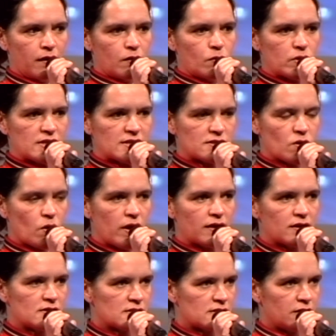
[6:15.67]
We sign
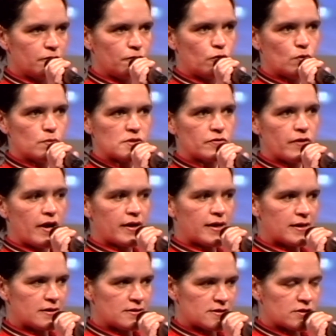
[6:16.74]
consent forms for our
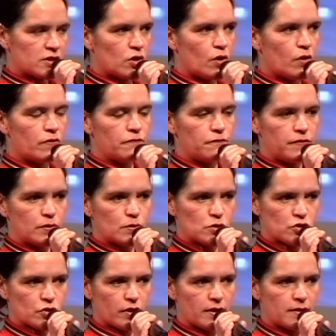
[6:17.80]
kids to go on field
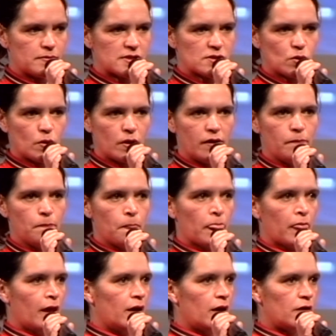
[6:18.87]
trips, or
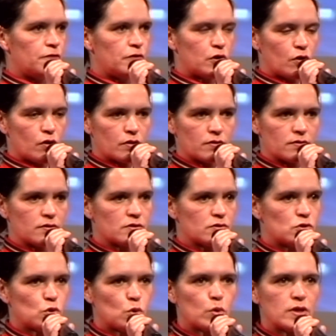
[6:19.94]
if you've got
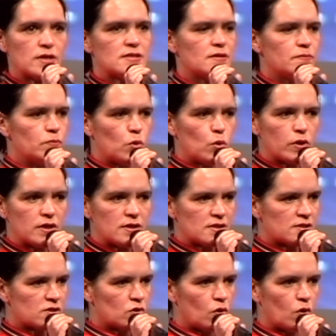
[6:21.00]
daughters in boarding
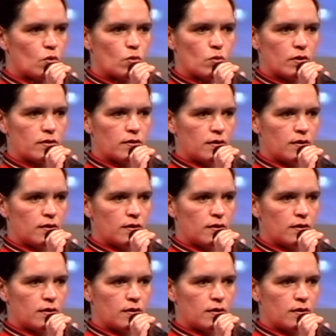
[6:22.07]
school,